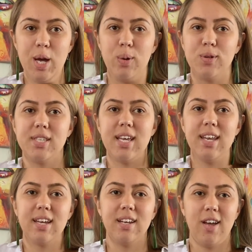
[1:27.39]
or
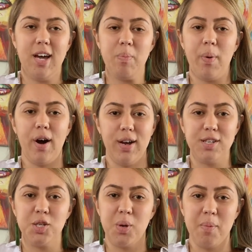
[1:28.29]
standing in line
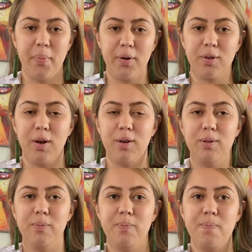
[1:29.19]
behind you at Bongo.